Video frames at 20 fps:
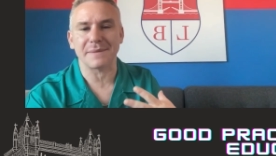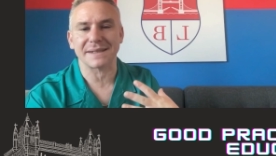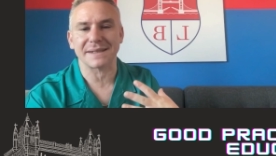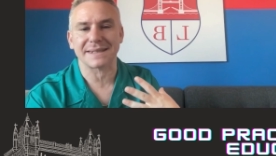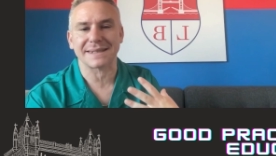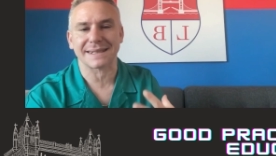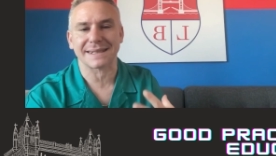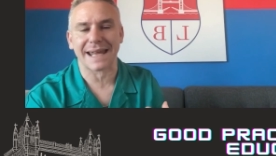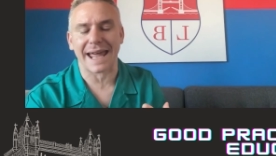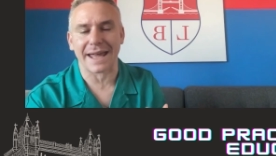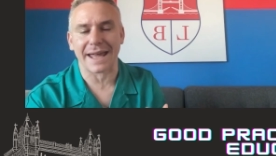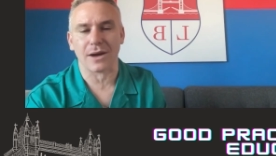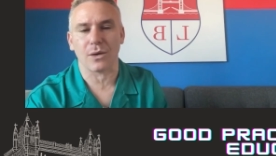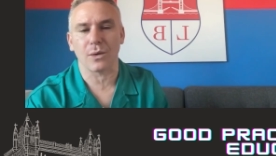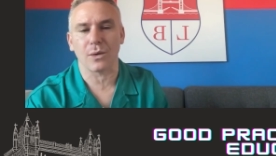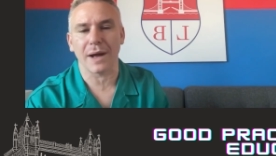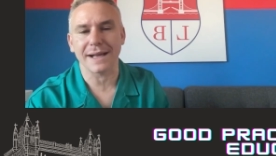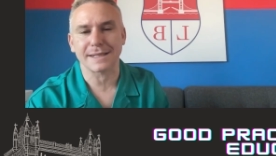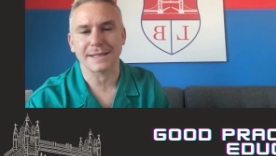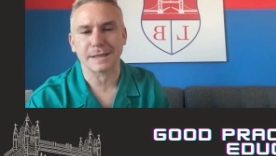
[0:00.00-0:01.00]

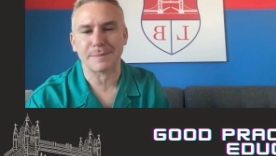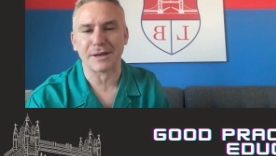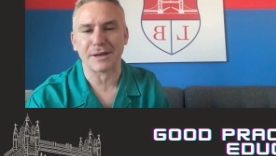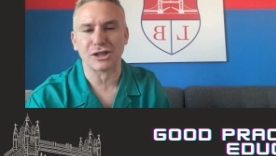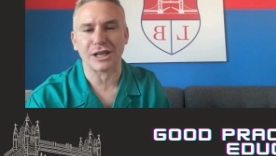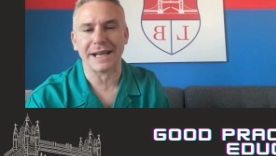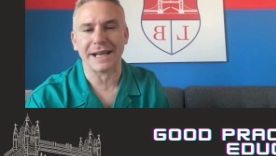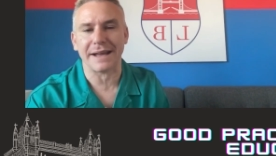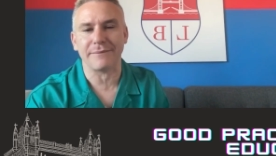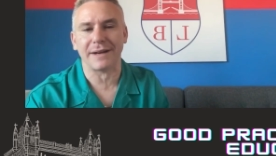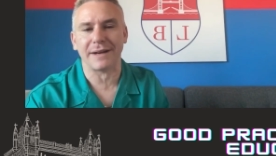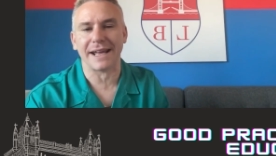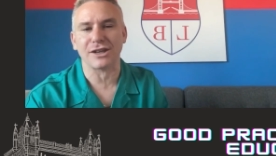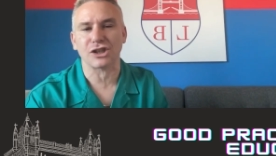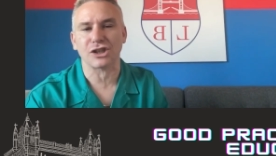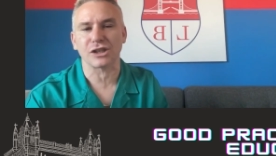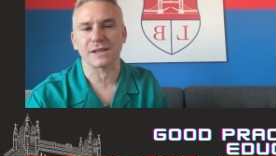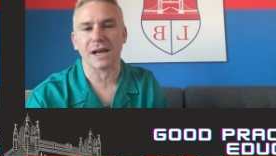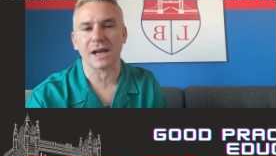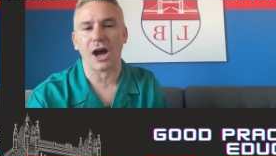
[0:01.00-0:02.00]
scale, especially in
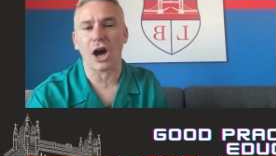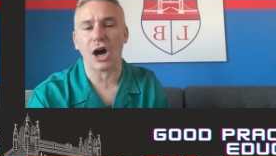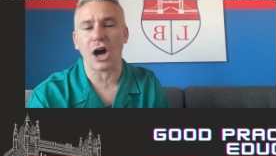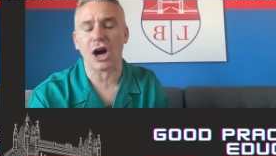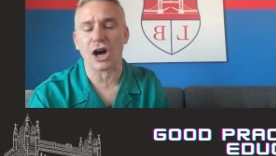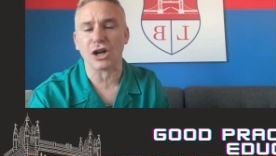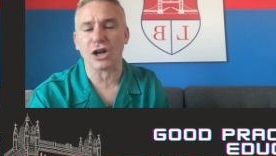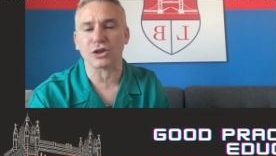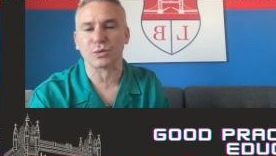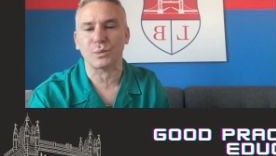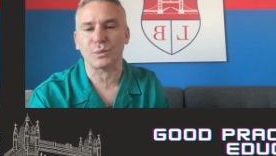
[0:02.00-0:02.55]
relation to art,